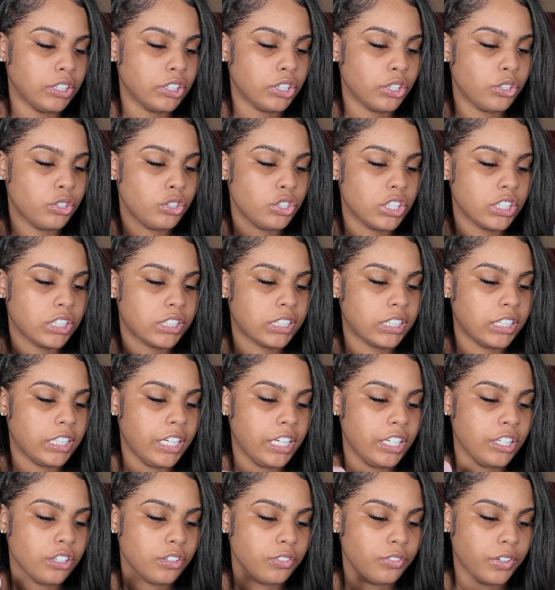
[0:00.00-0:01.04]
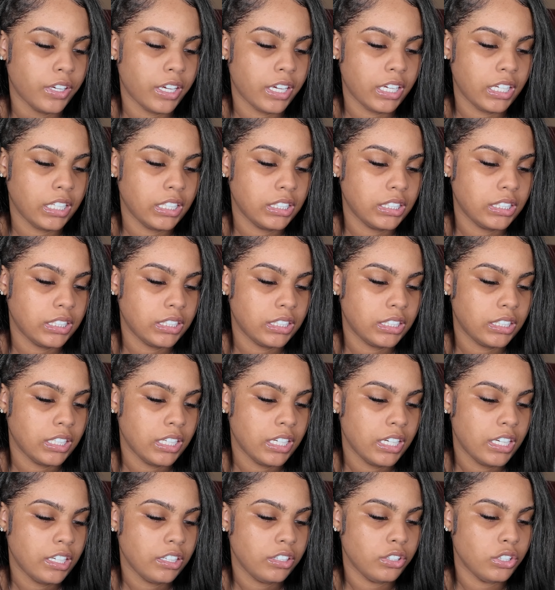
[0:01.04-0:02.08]
so you just clean your face,
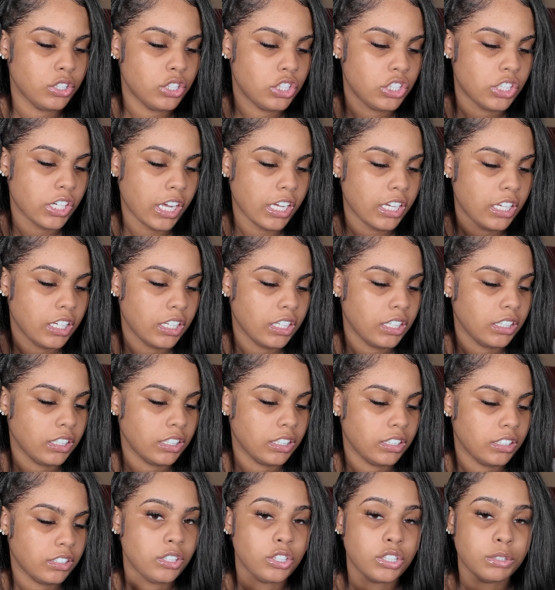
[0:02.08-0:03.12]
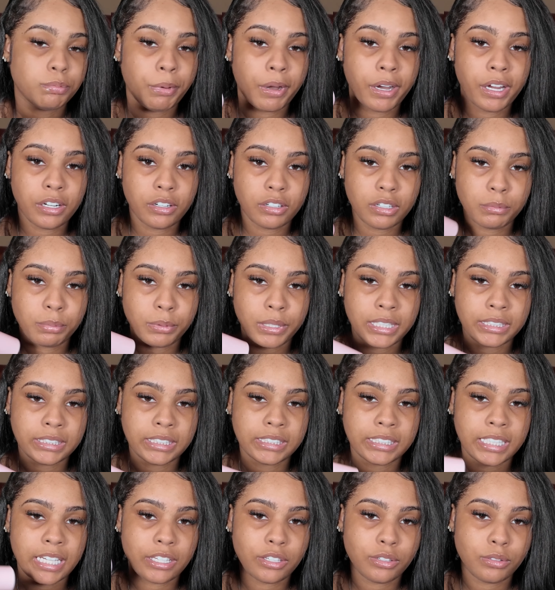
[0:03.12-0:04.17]
you shake it, you spray it on the places
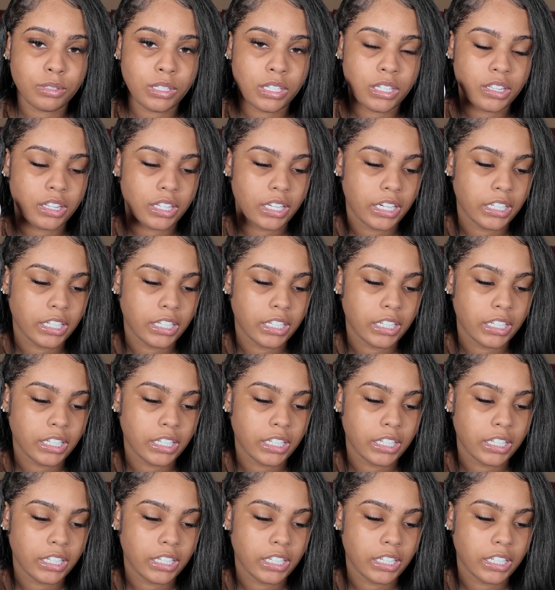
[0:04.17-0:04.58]
that you need the